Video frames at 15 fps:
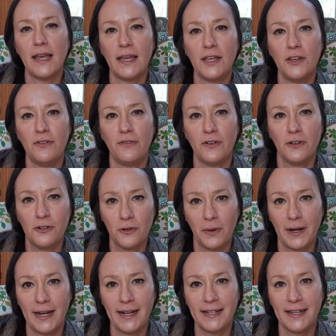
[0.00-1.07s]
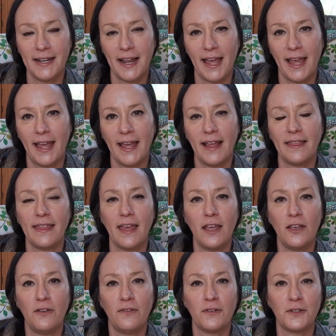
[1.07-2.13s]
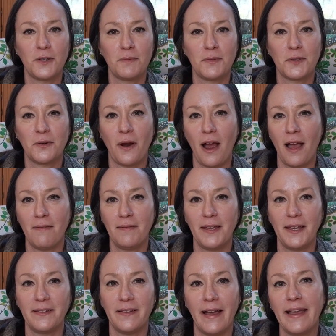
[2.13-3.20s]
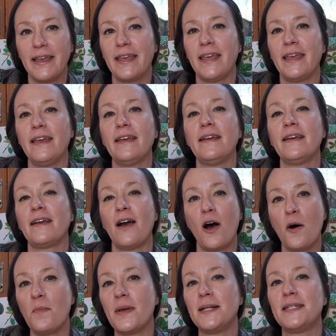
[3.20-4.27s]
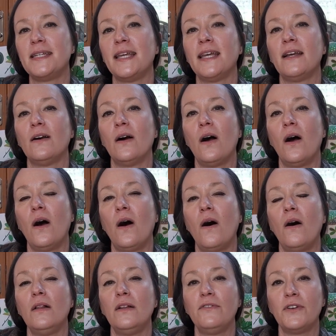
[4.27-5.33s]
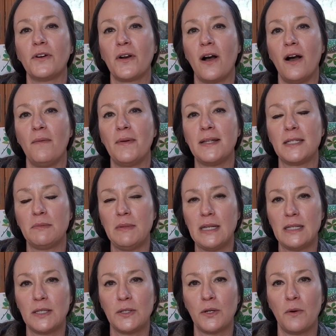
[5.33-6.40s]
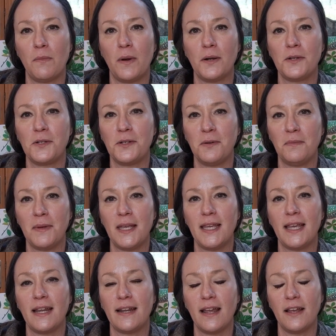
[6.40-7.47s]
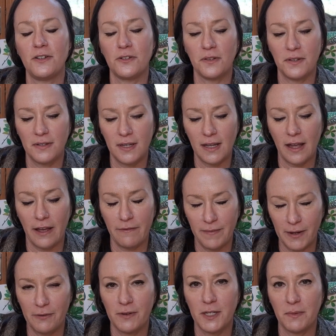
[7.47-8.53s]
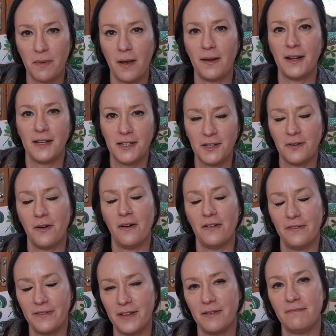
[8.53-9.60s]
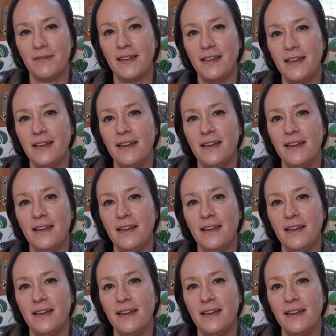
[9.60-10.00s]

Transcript: Thank you for joining today. Thank you for subscribing, liking, commenting. All of your comments mean so much to me, and as you'll see, I've been responding to all of them.